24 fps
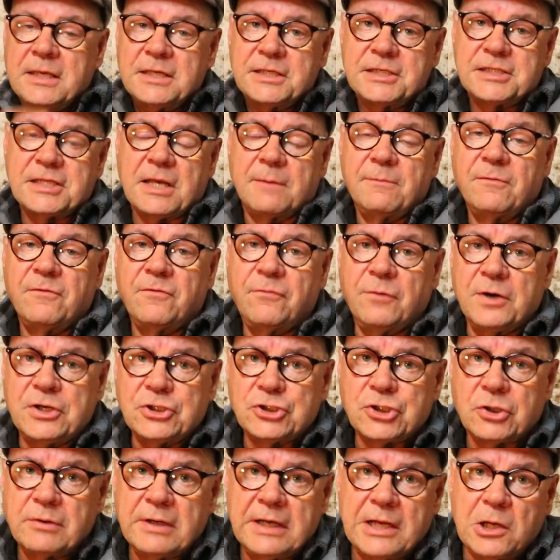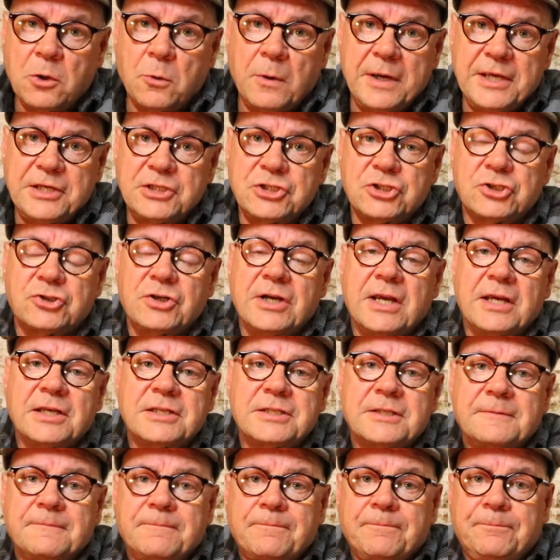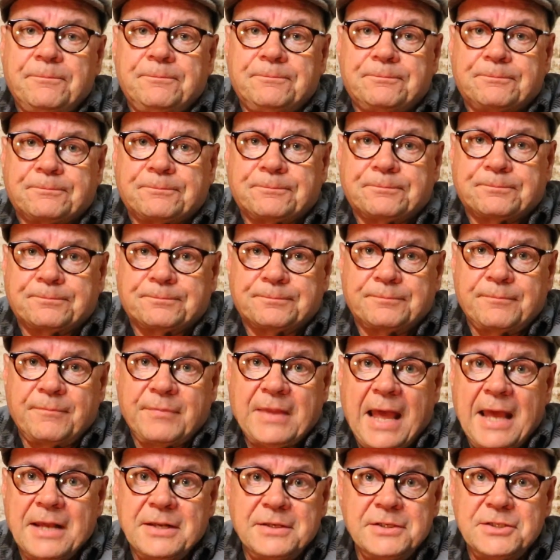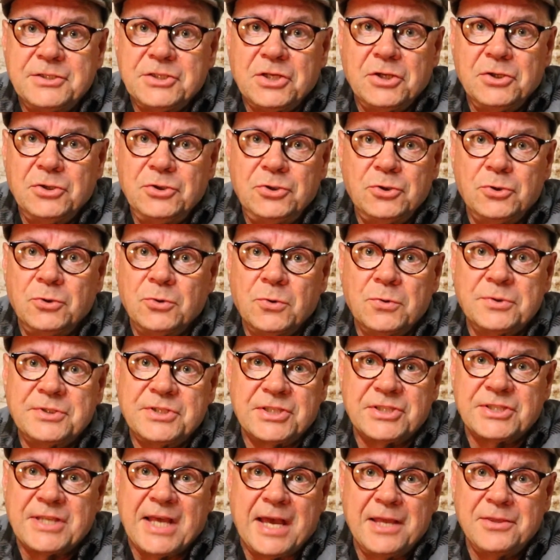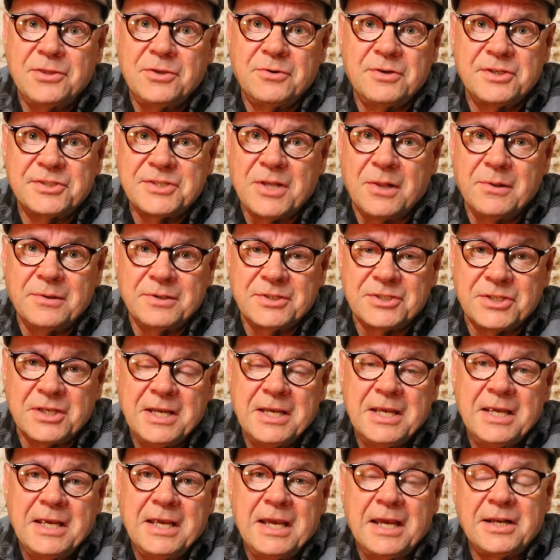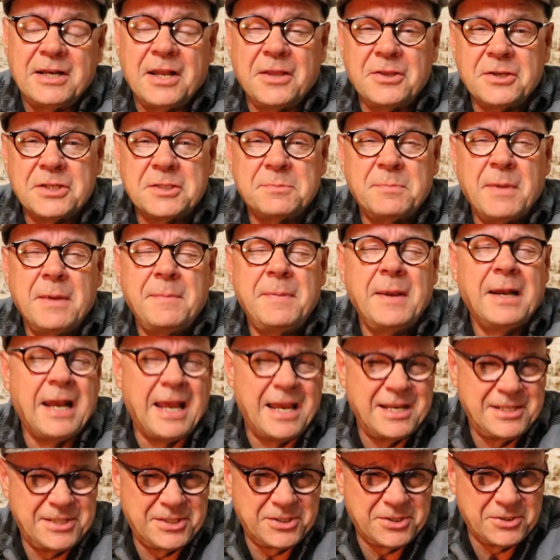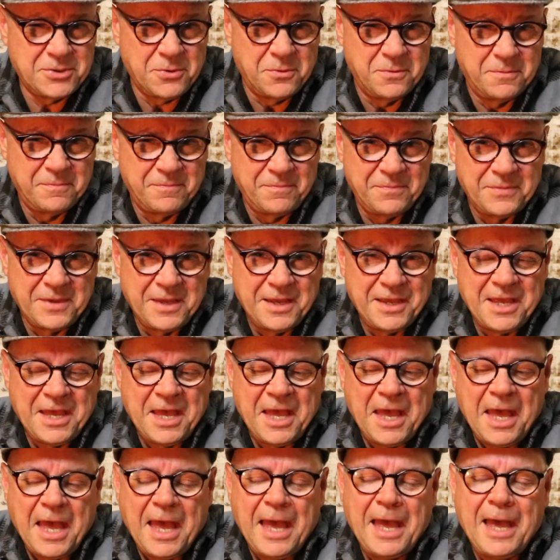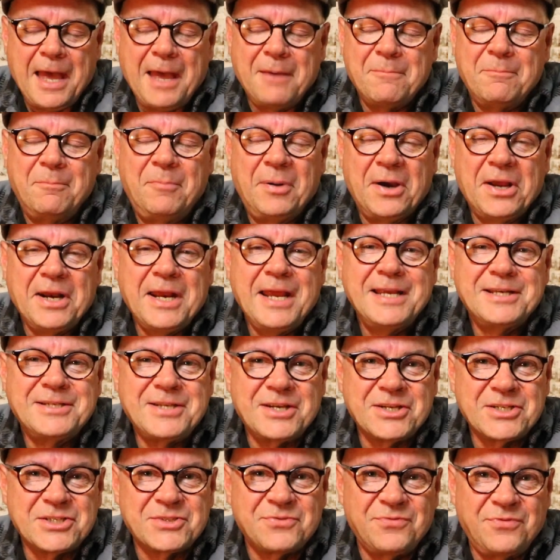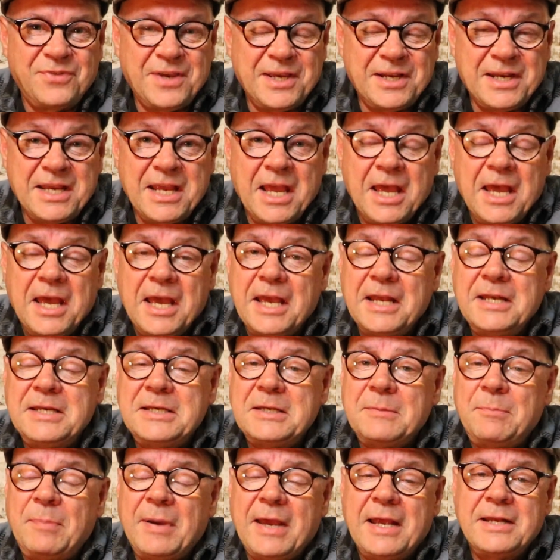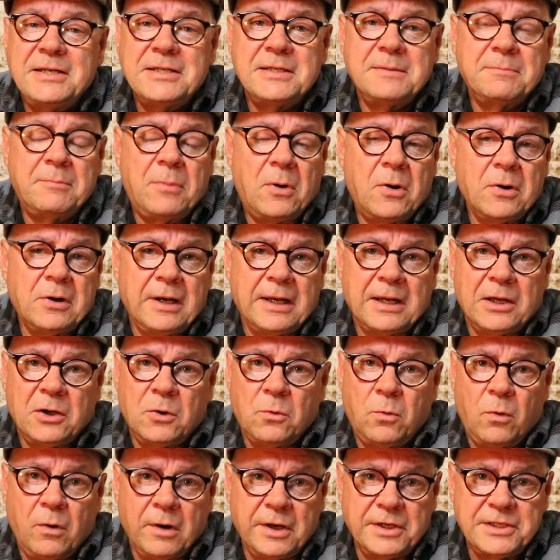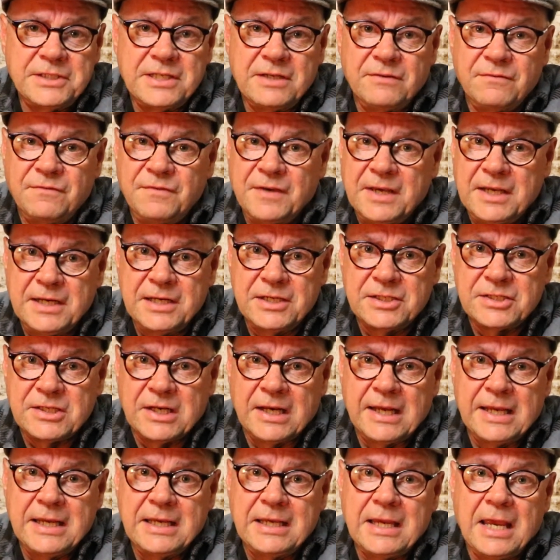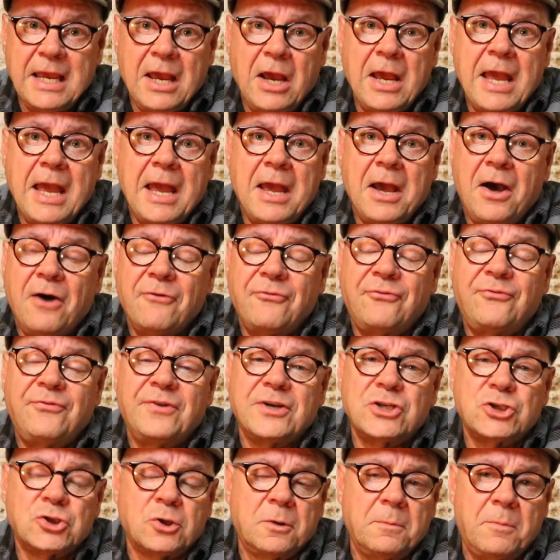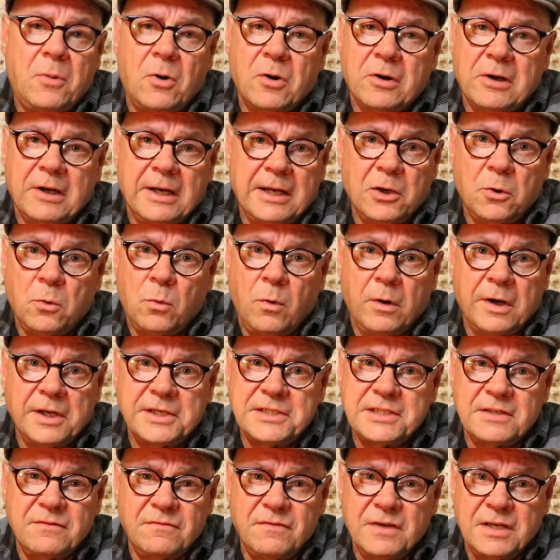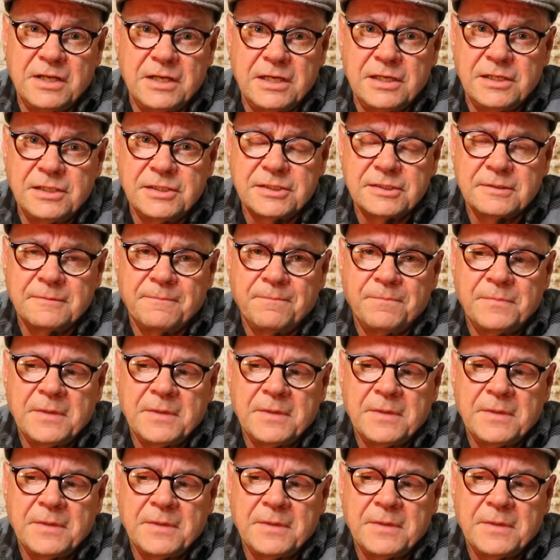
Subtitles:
some of which are really quite strict and you notice that in the results, and others maybe less so. But it does vary. Independent bottling quality varies like official bottling quality varies.